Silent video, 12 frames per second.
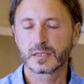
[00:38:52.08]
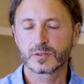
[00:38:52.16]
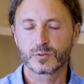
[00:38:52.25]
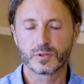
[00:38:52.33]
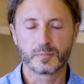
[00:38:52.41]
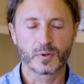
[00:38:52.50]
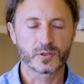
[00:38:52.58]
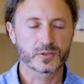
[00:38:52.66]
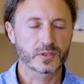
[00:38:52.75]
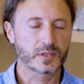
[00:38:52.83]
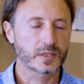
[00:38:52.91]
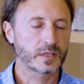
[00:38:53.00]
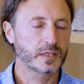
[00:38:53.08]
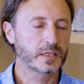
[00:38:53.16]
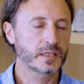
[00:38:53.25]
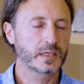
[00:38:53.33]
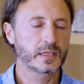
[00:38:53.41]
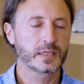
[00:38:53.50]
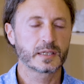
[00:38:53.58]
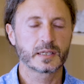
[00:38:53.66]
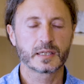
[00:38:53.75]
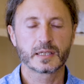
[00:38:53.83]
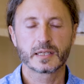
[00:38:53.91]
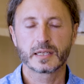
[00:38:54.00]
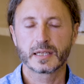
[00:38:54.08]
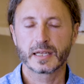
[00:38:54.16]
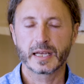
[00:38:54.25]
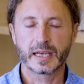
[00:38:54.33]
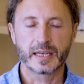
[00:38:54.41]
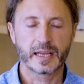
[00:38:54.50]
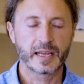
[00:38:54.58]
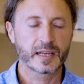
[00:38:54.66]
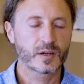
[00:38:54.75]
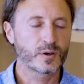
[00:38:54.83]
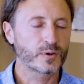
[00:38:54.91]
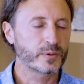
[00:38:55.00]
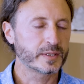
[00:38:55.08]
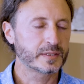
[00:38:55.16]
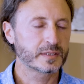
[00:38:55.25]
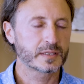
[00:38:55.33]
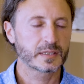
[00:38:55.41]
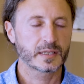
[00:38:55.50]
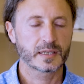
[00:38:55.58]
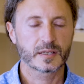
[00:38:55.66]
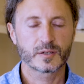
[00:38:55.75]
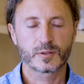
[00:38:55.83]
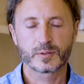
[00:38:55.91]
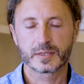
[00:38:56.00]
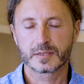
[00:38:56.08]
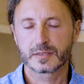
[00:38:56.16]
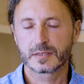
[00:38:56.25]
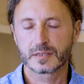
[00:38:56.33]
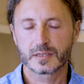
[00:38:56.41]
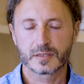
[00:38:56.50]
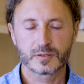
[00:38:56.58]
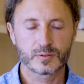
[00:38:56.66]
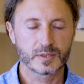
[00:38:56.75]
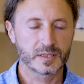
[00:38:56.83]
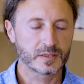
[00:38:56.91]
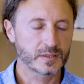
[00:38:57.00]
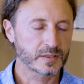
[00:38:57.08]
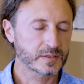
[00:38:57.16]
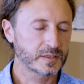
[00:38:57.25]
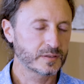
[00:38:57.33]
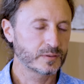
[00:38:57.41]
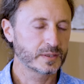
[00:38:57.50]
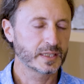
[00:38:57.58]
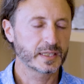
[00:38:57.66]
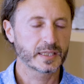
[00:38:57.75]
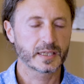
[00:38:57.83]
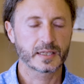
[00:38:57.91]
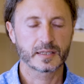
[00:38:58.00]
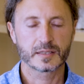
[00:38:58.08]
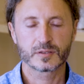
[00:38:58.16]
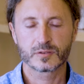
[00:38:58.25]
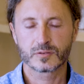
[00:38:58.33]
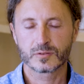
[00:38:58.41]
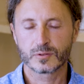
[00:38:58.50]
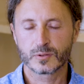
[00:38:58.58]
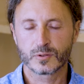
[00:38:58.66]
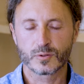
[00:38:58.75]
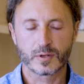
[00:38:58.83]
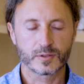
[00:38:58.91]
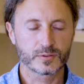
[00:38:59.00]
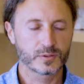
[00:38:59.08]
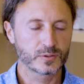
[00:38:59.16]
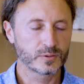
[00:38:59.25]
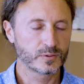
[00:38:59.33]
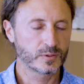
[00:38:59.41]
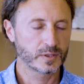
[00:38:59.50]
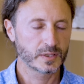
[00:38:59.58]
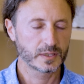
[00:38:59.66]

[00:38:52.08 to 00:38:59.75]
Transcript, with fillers: to the mother, and anchor it, anchor it into the earth, into Gaia, to ground you,